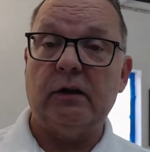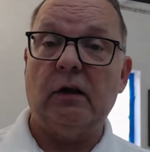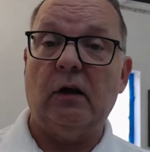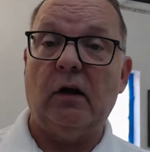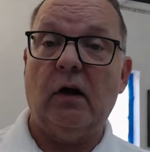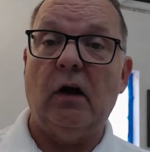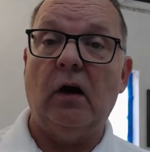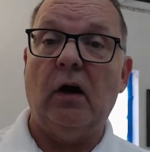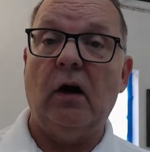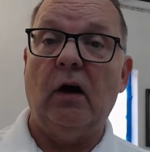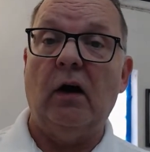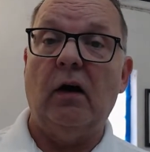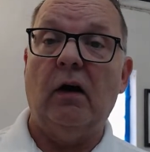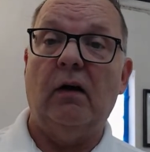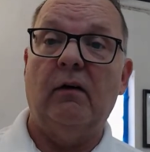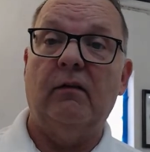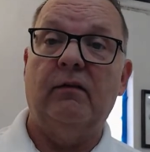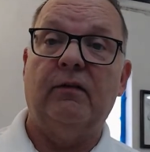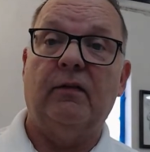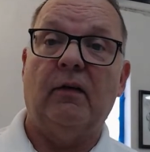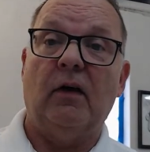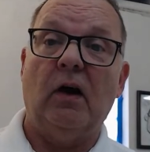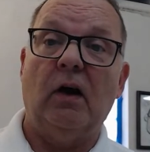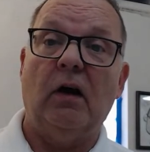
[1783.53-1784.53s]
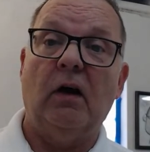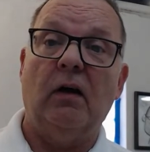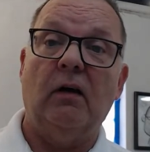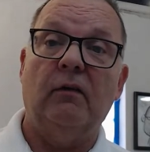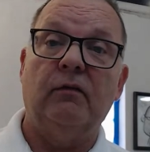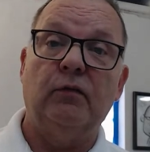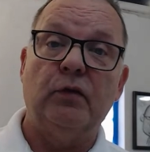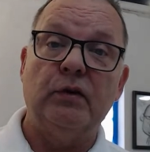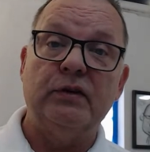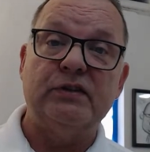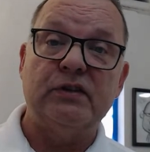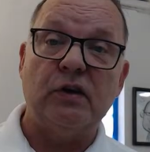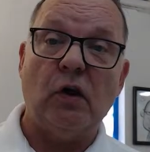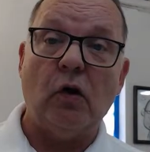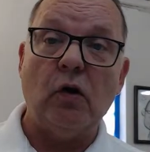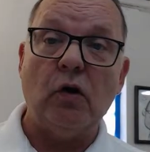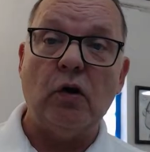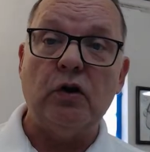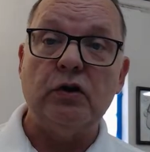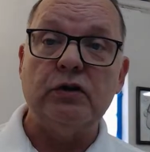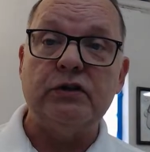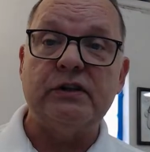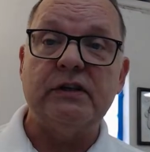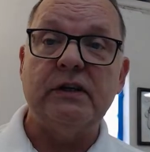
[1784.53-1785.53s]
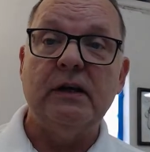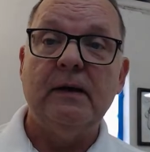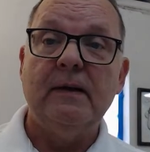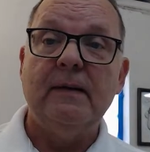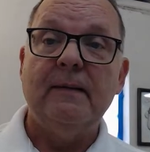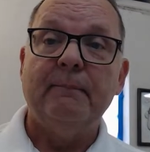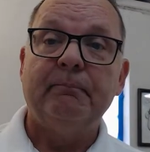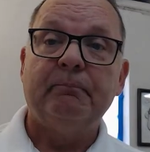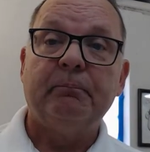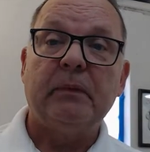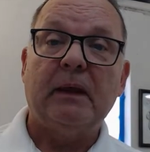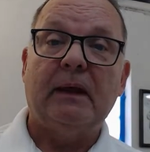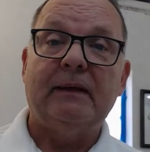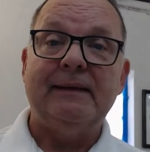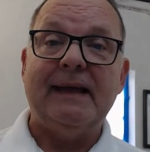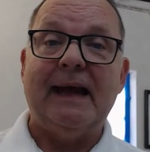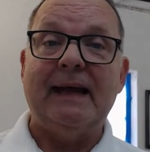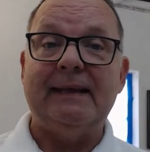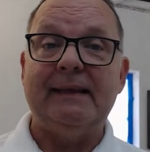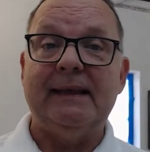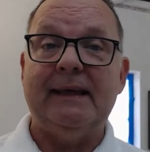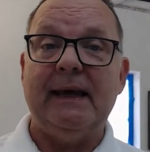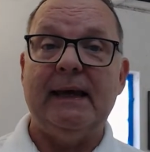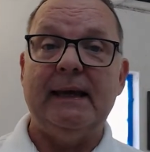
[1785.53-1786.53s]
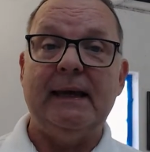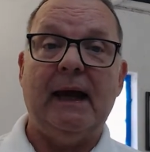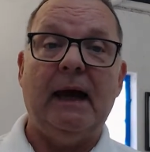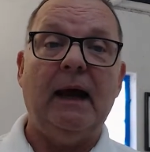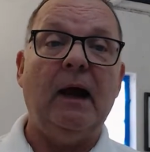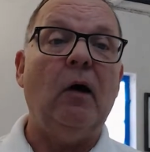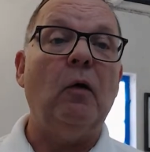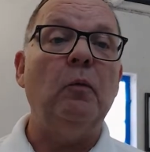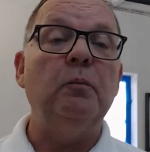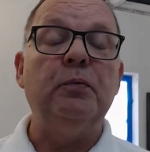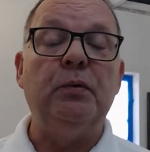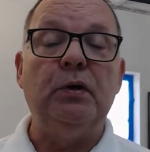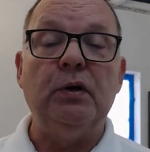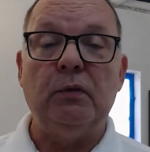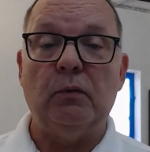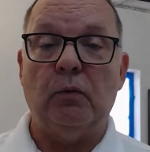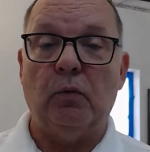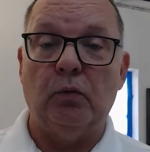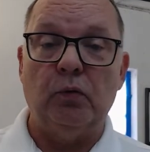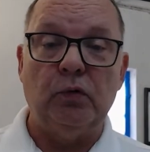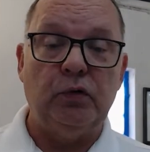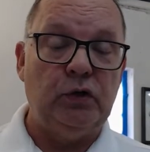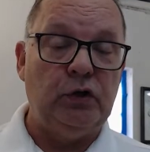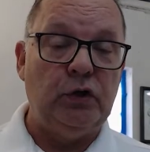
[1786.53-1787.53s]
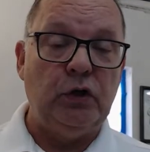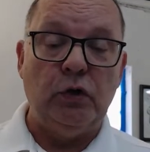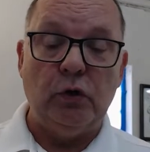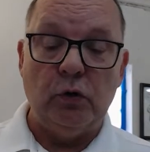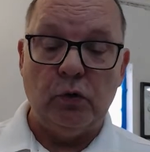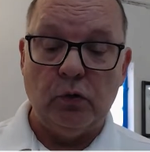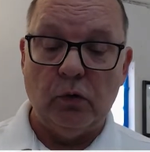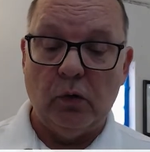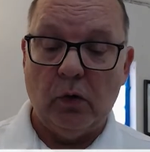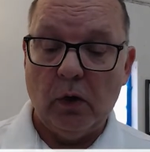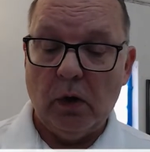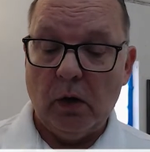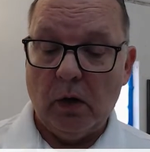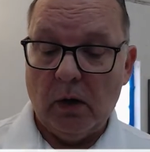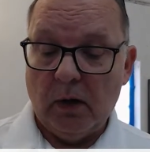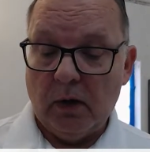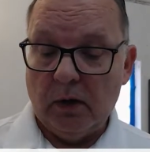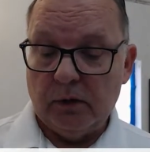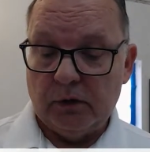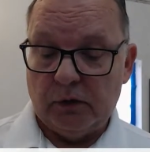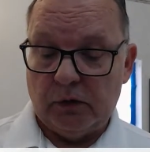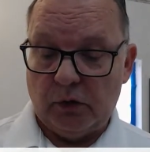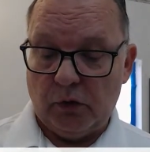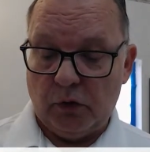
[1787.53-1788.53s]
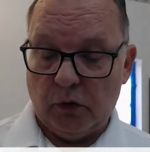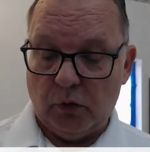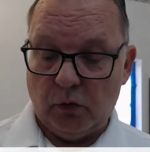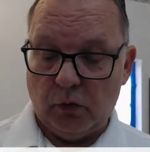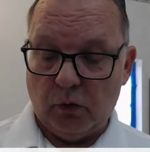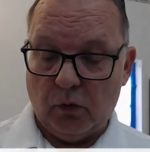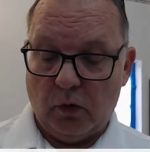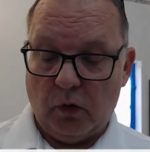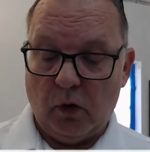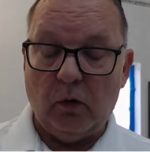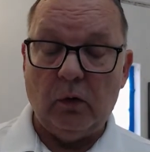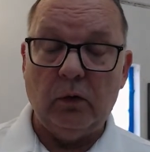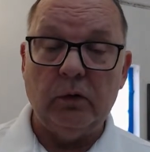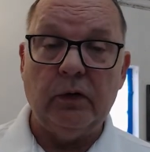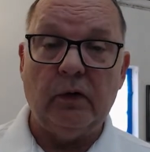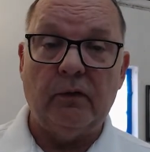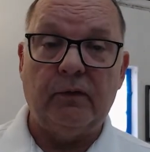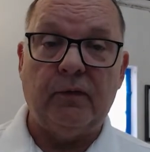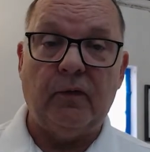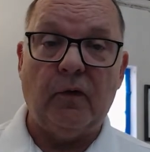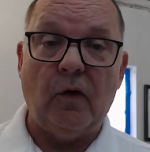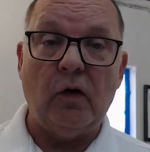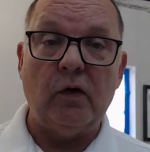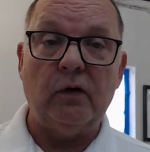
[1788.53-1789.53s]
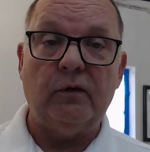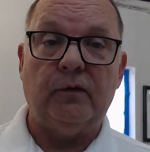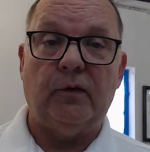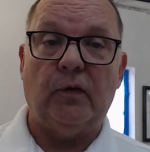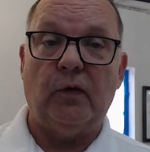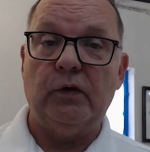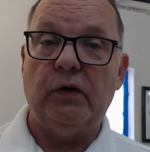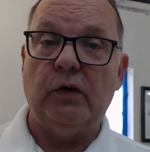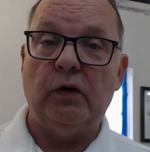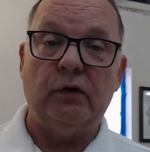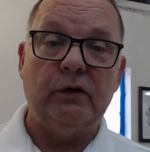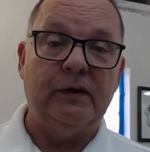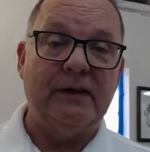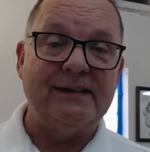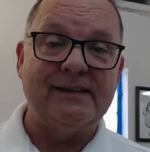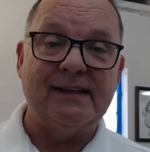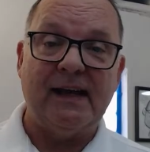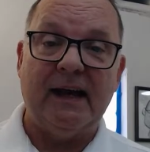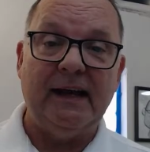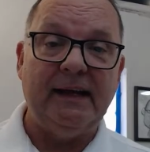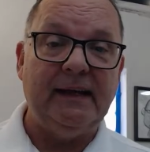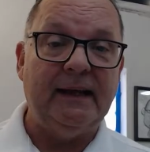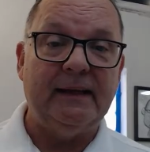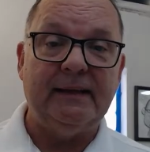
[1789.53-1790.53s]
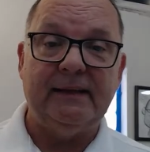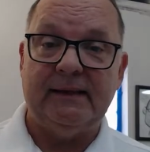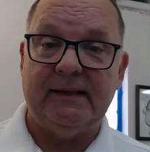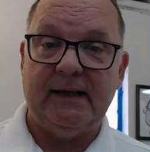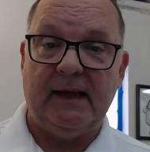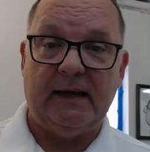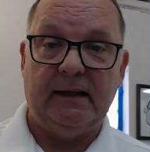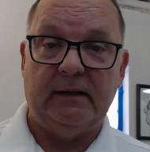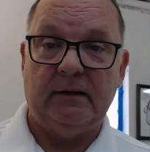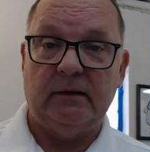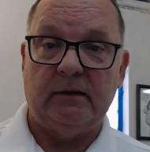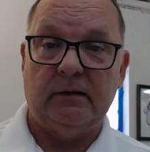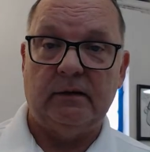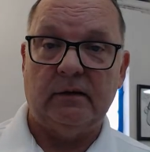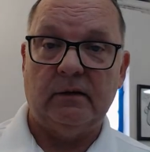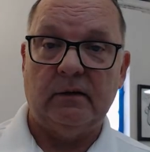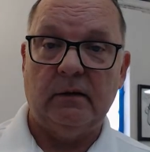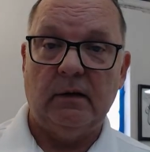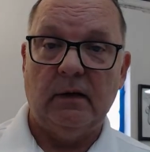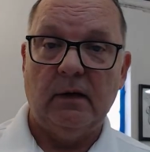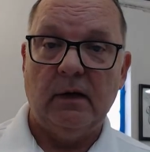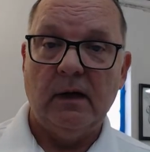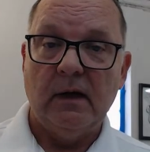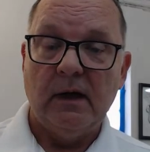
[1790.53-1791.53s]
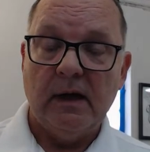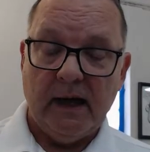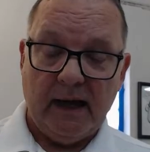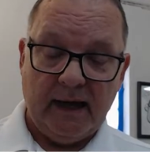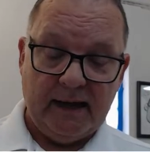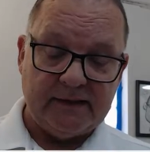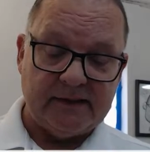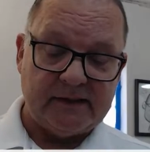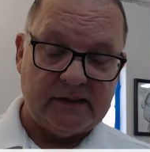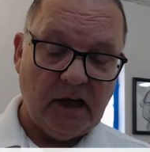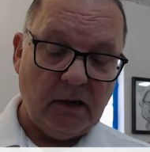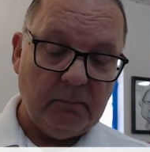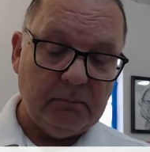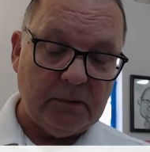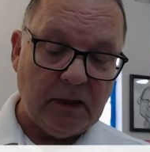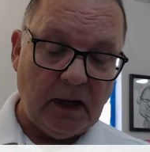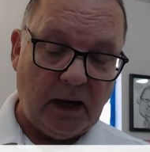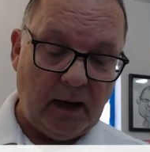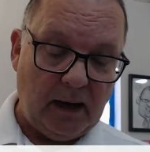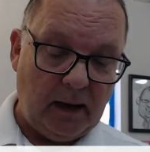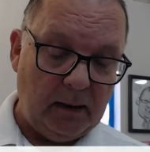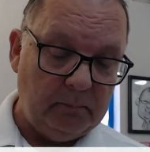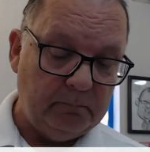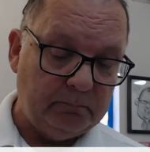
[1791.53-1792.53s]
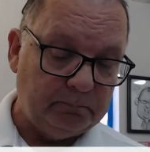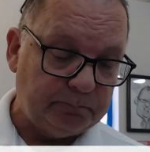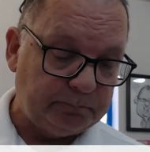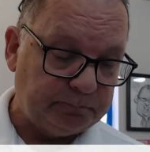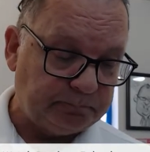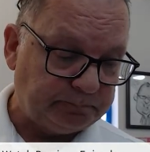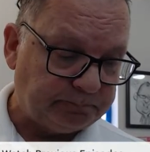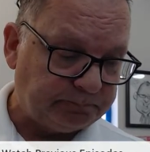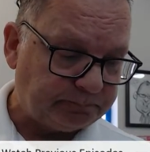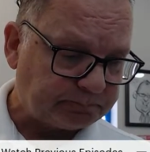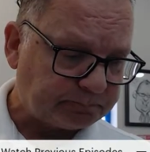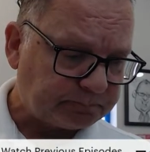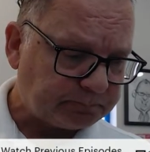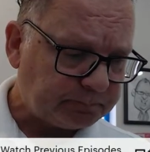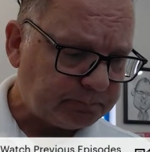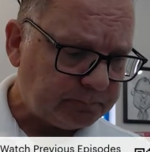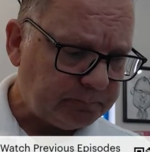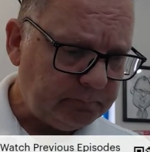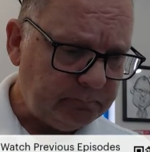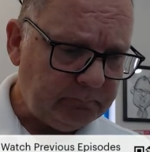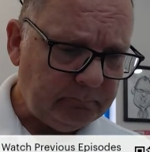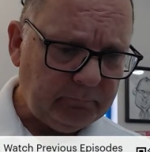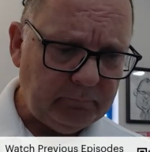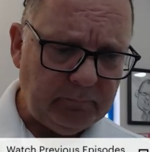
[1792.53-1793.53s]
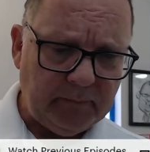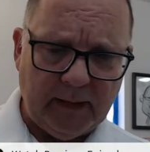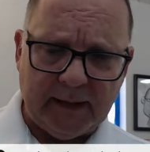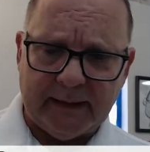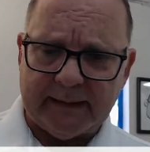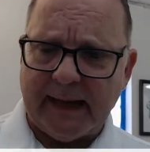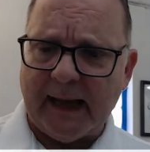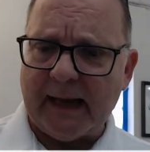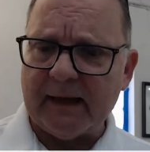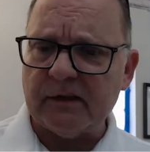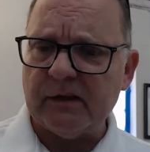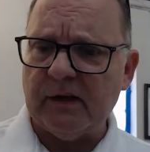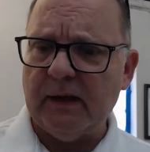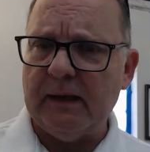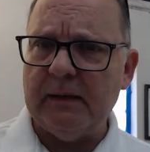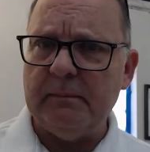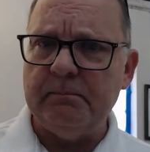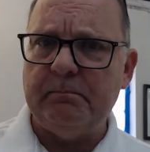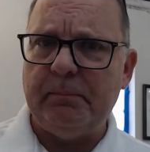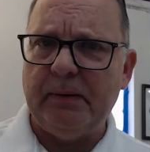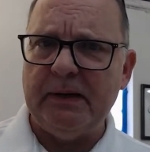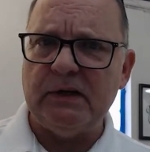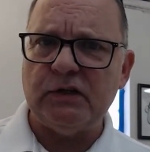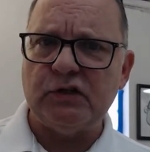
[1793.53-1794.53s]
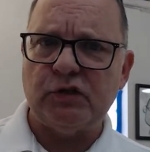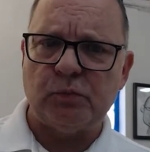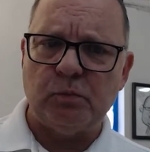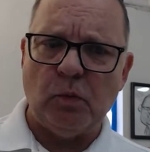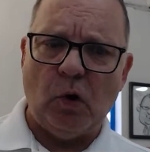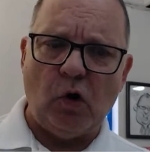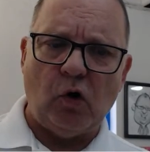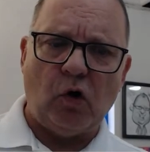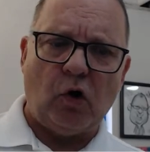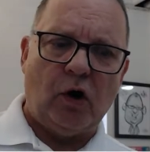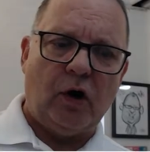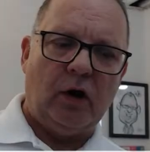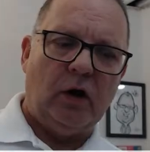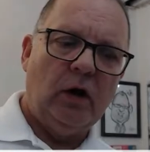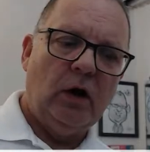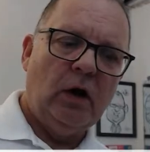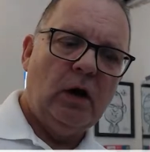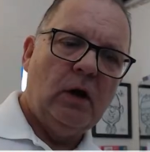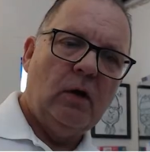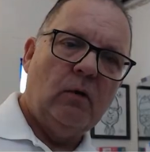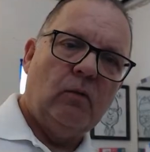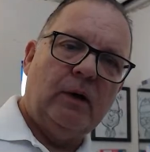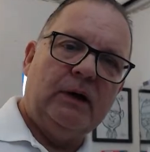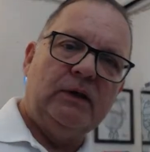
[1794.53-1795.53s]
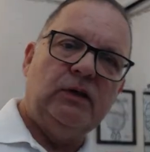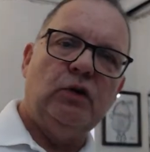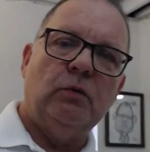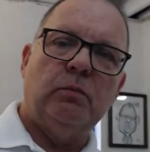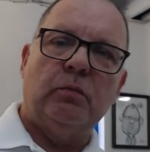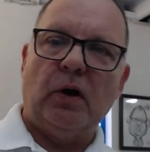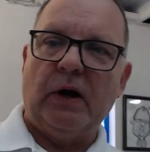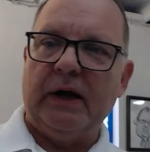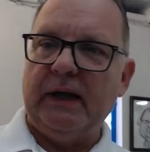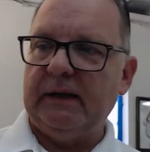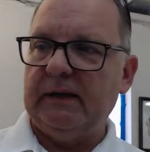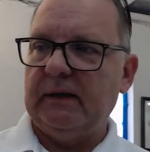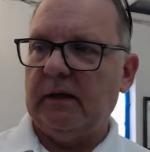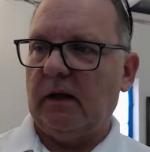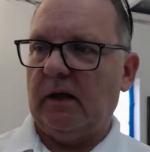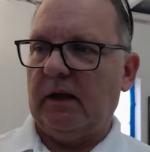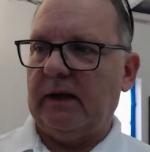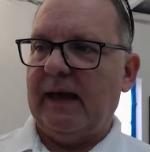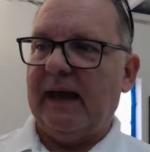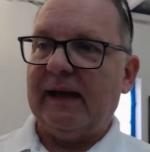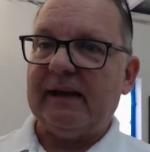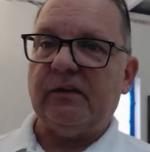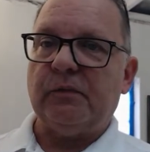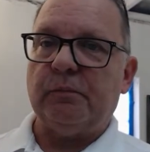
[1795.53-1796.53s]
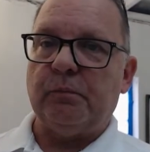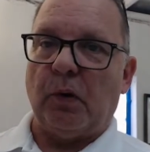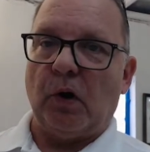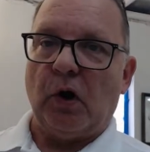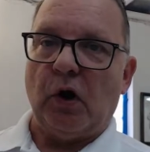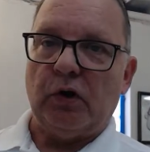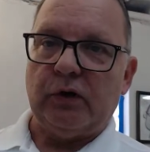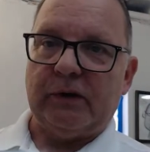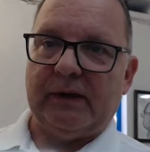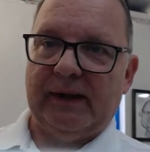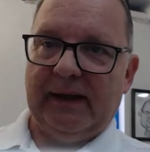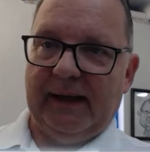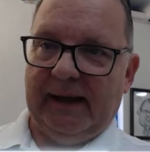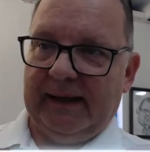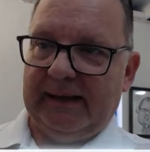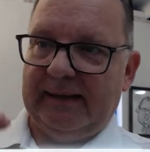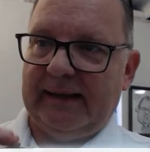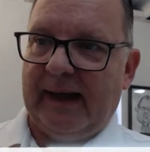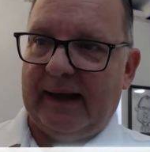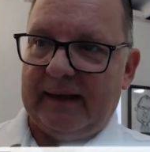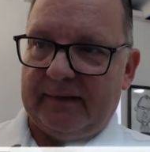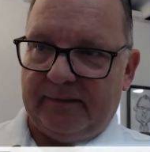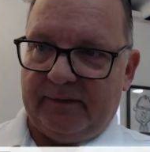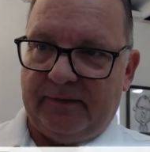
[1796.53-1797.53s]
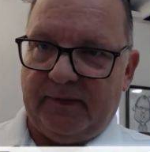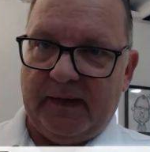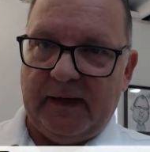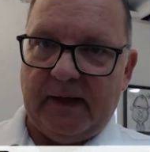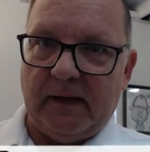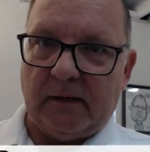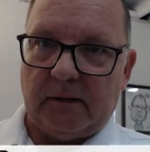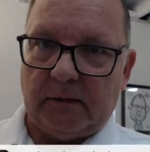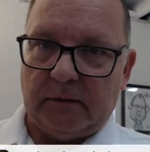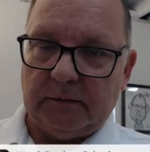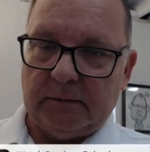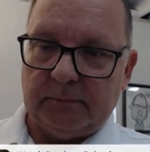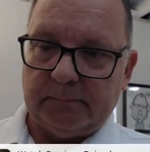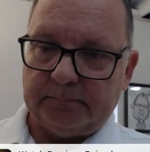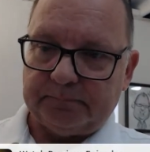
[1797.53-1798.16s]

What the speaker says: of resource that can help you to hold the fort for your design intent. And sometimes it has impinged more when you bring an expert in that field